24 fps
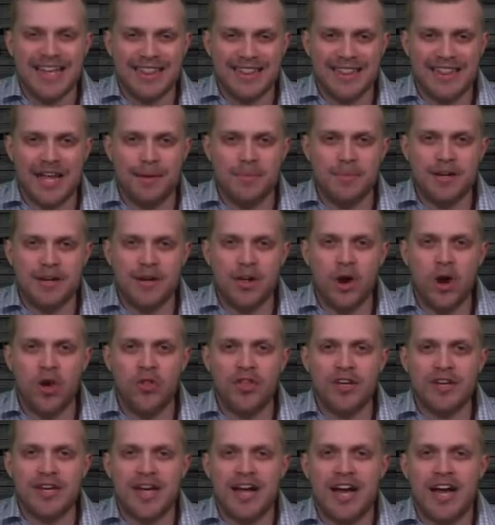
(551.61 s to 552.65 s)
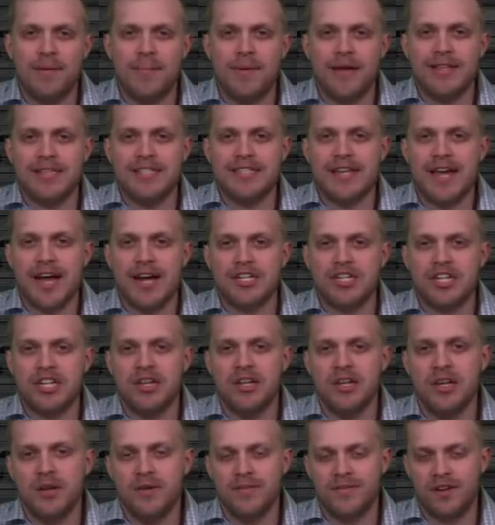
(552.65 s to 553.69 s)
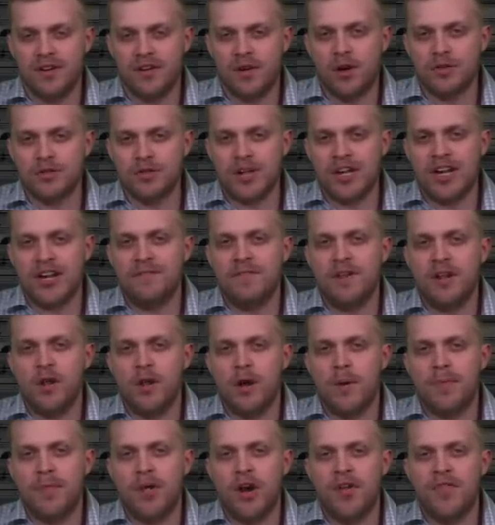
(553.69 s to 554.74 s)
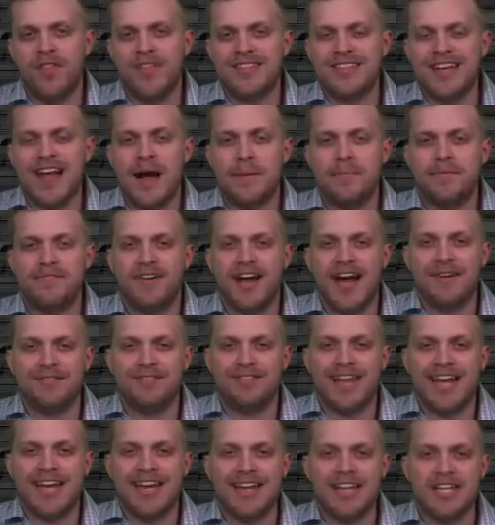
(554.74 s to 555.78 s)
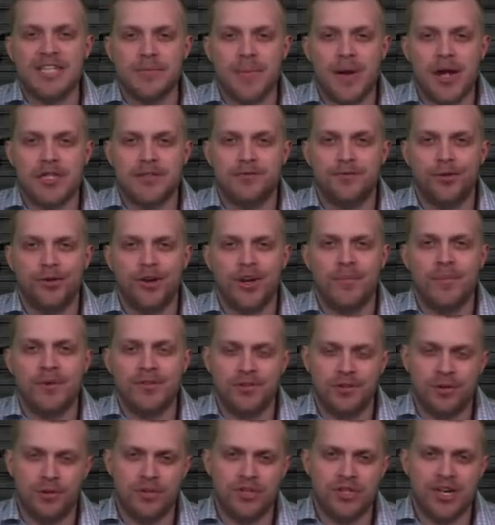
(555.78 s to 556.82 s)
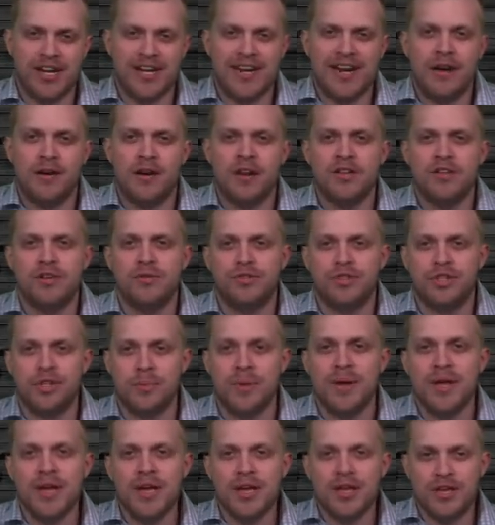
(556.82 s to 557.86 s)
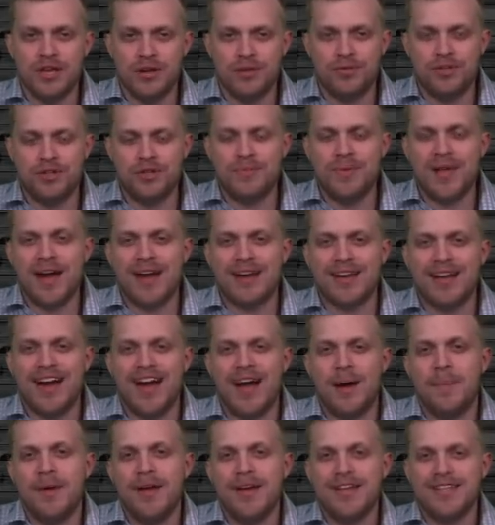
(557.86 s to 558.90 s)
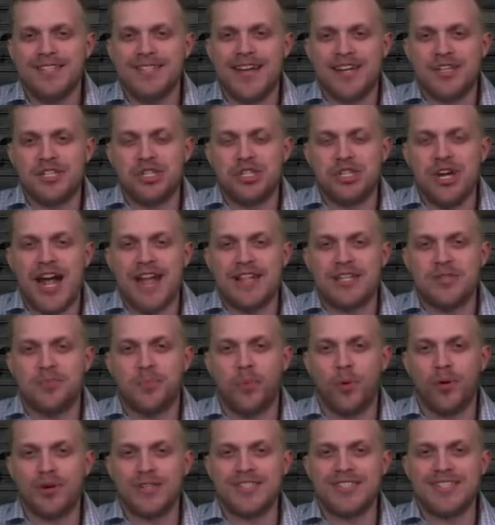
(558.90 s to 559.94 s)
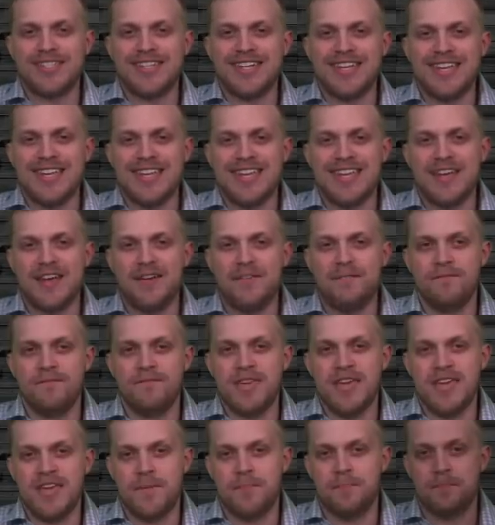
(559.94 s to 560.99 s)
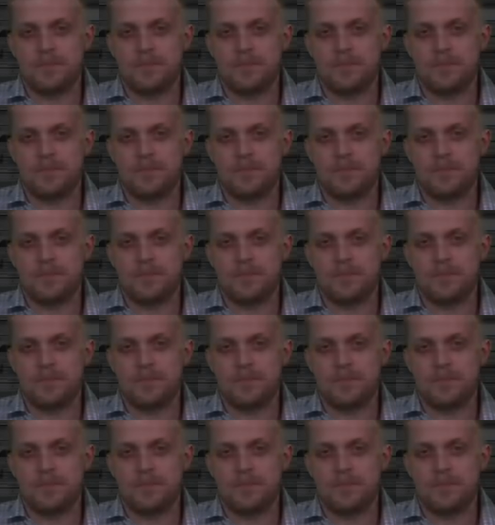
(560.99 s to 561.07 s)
Let me know in the comments section. I've also got a video up there on the top five landing spots for Kareem Hunt, so go check it out on YouTube, youtube dot com slash chatsports T V.